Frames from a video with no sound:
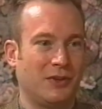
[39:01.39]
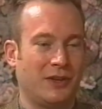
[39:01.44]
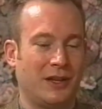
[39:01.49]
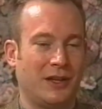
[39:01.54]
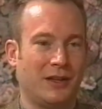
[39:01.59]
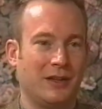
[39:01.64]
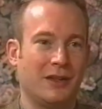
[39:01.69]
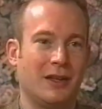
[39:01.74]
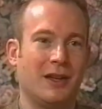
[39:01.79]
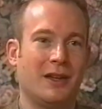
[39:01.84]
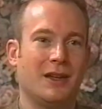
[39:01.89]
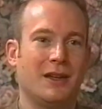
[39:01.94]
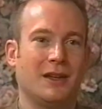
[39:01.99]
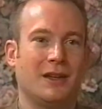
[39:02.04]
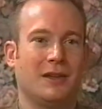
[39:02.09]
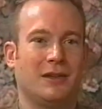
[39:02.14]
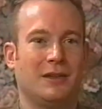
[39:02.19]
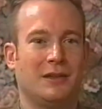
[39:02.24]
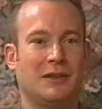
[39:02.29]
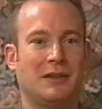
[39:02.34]
playing,
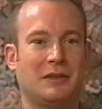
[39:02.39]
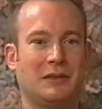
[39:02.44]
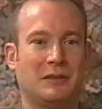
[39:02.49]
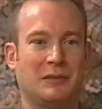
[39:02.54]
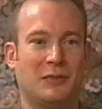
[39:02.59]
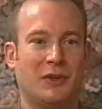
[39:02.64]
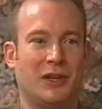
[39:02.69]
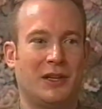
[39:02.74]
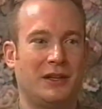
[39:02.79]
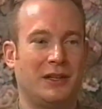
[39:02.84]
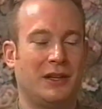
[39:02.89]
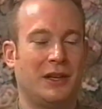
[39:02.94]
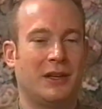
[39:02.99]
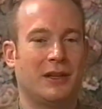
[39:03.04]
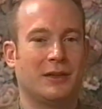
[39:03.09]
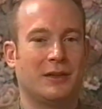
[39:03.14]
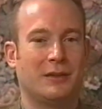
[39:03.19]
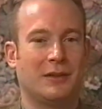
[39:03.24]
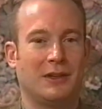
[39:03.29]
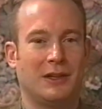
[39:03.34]
playing
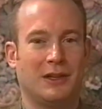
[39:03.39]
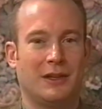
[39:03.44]
together.